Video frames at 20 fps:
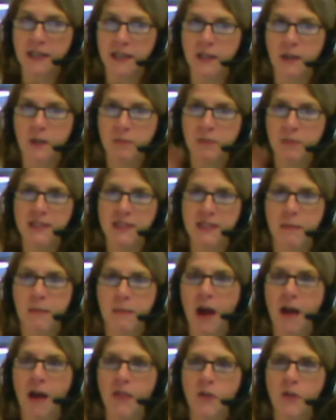in, but some
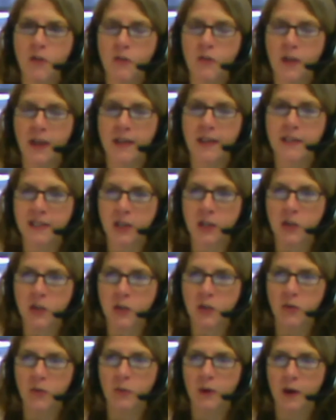other things that
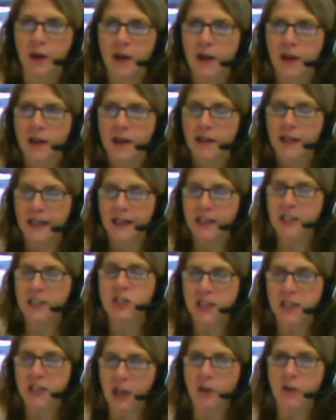you like
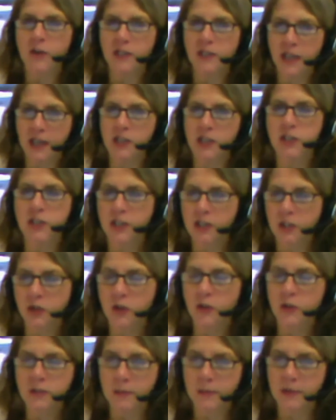just get your attention, and you
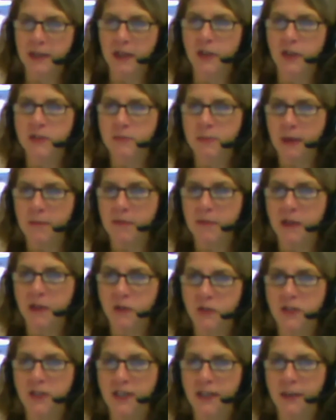know somebody else might be
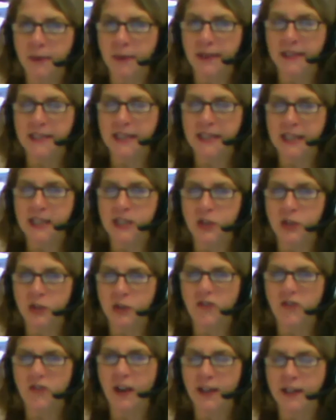interested. It makes it easier
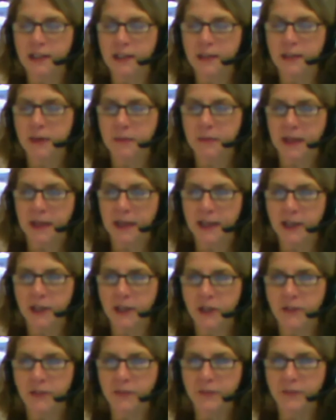to find them maybe later.